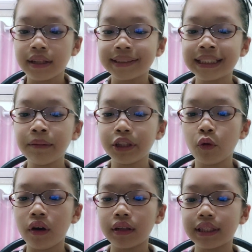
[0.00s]
Seems she
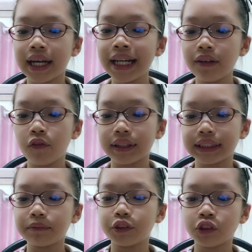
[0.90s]
wanted Kitty for
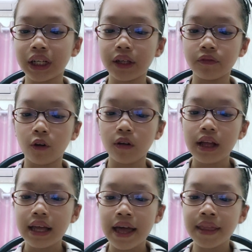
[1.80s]
some trifle,
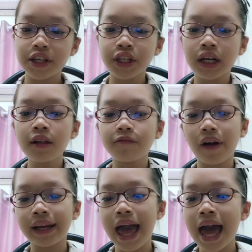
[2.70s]
and then she couldn't
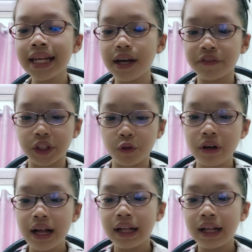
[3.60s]
find any of you.